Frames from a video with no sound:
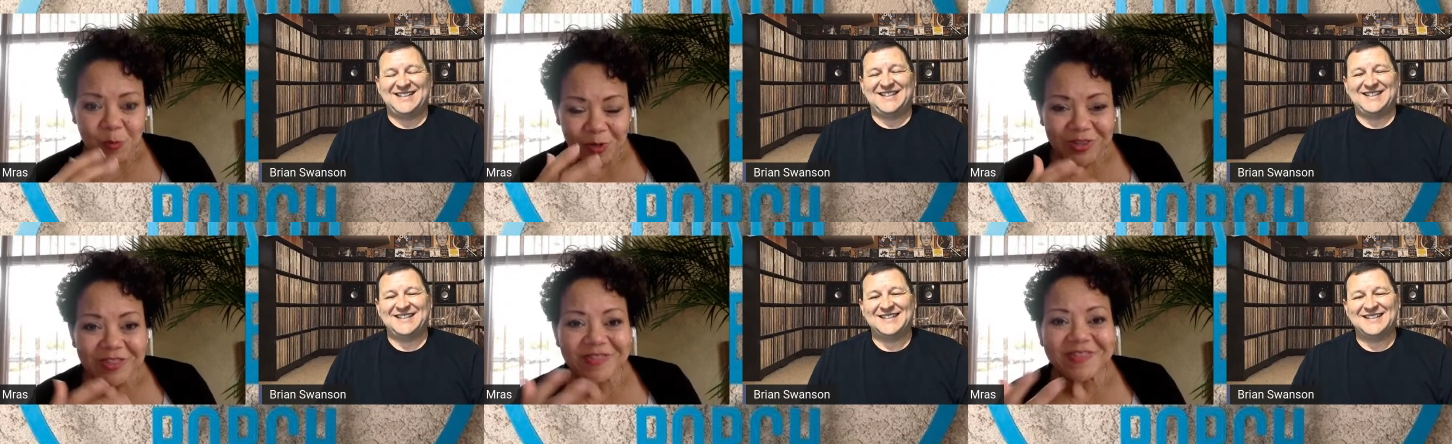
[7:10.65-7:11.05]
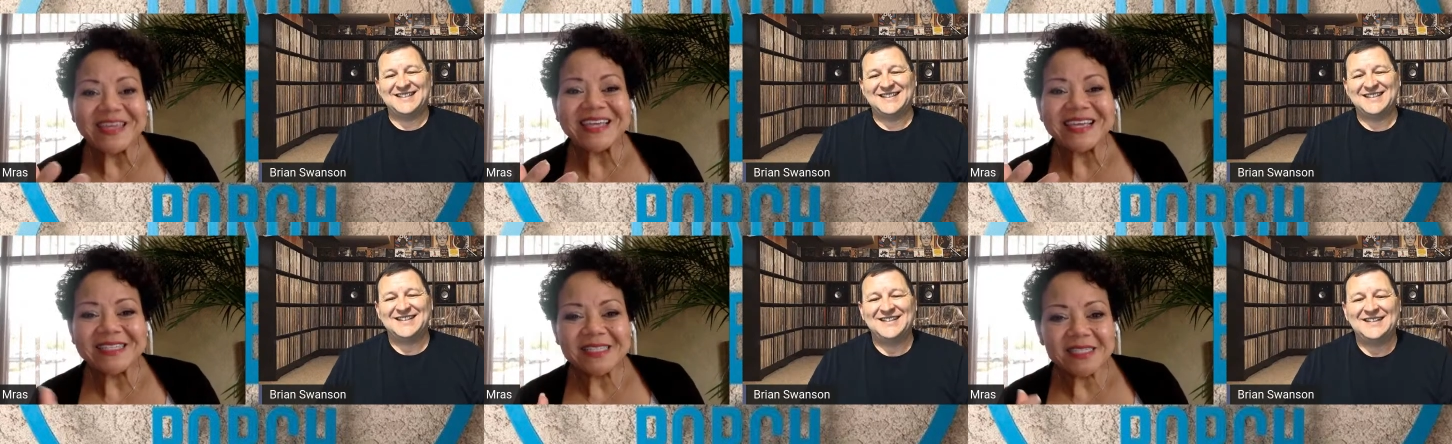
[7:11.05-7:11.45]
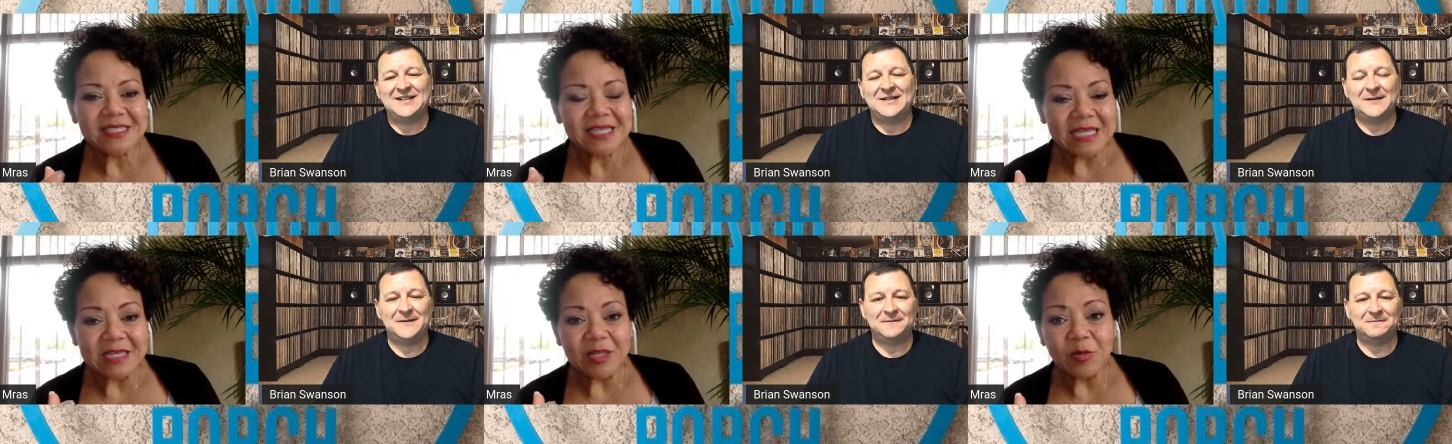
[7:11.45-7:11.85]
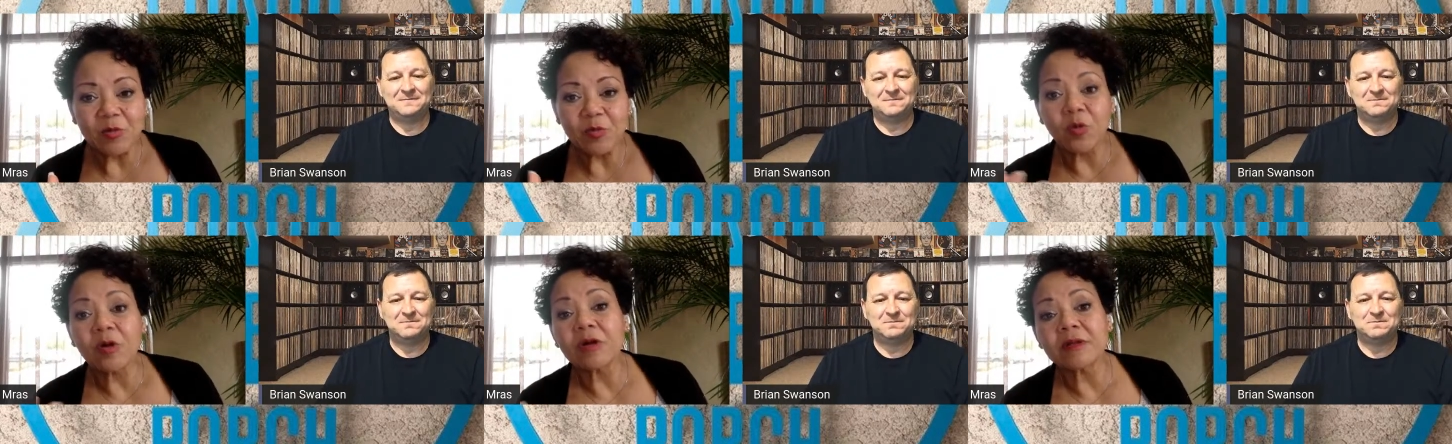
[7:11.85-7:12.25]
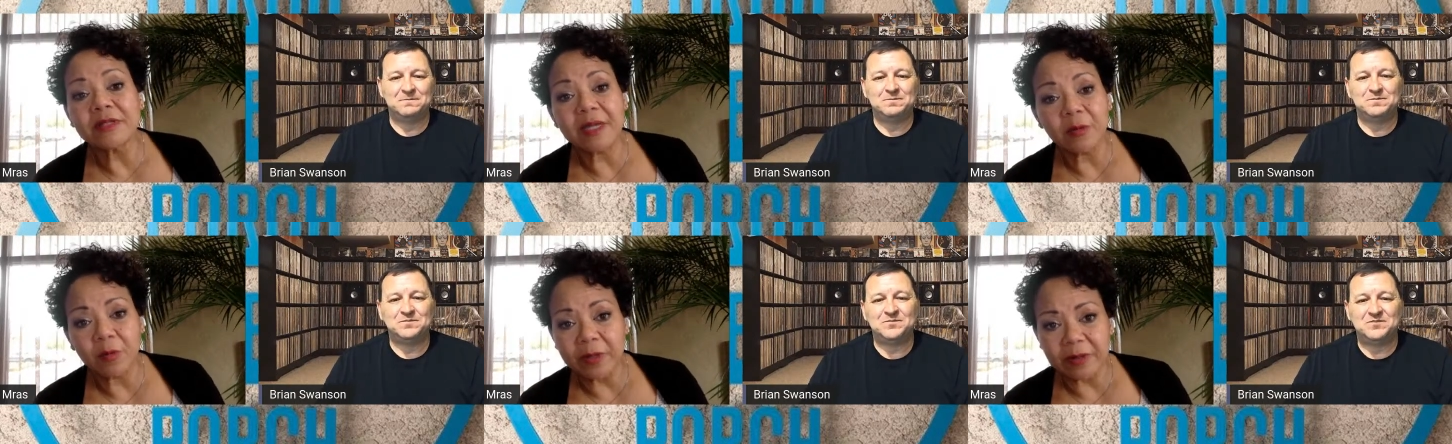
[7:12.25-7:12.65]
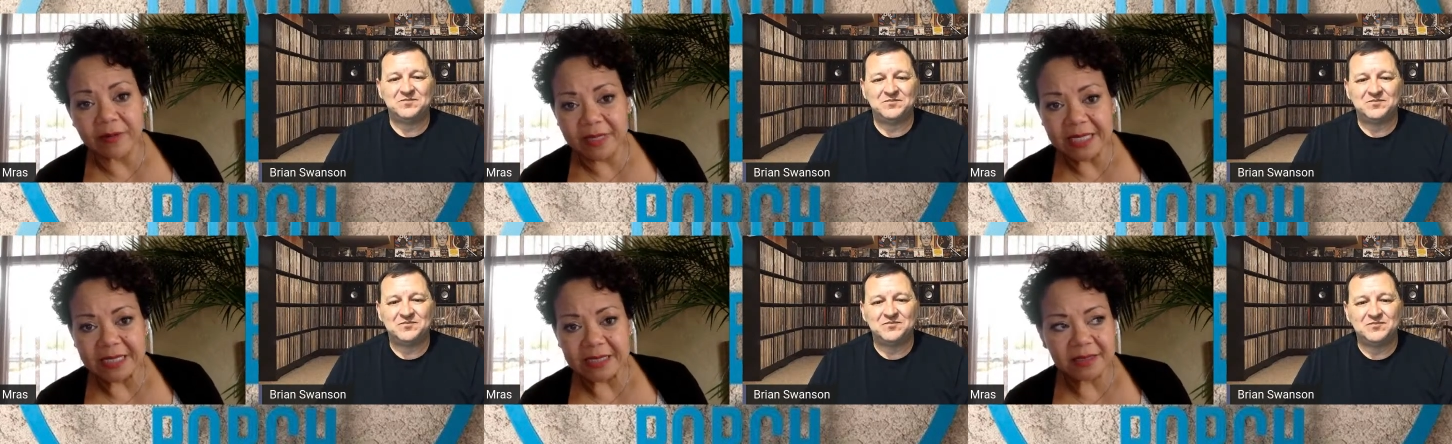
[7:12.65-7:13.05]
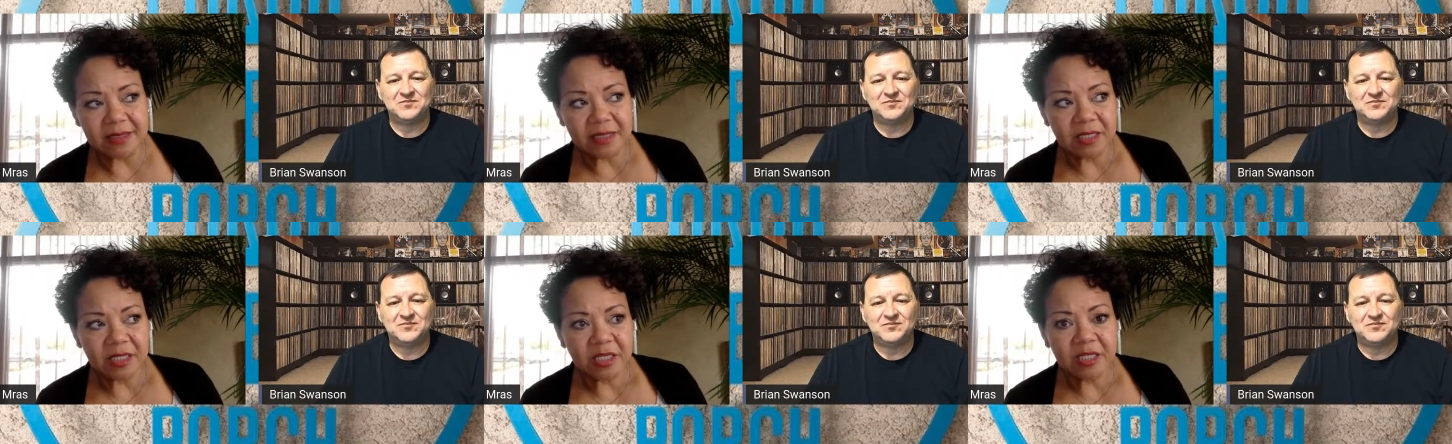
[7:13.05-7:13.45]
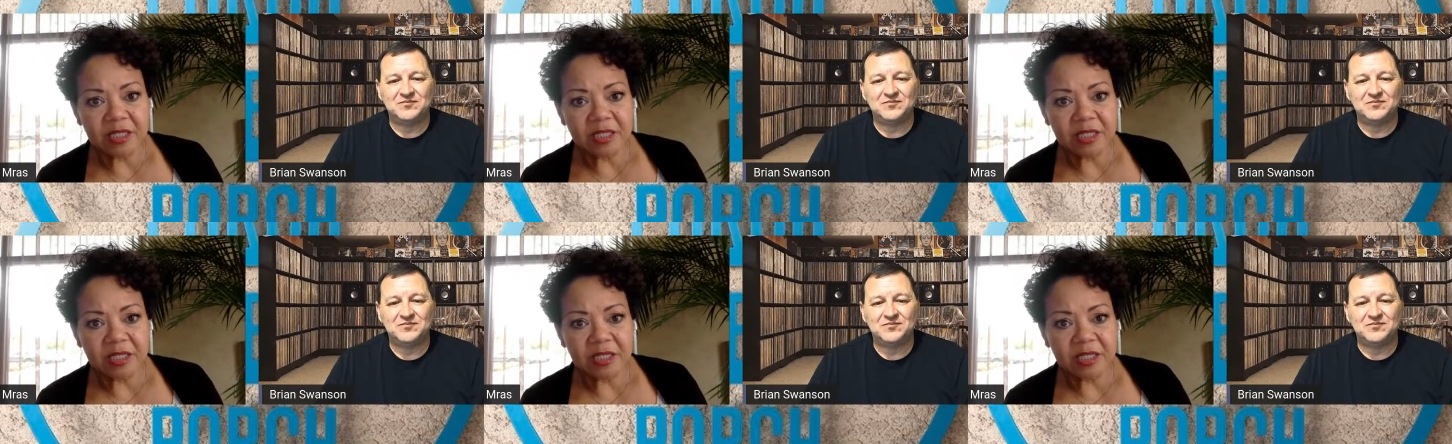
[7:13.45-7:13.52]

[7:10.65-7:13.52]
Speaker 1: Well, the thing is, is in the world that we're in,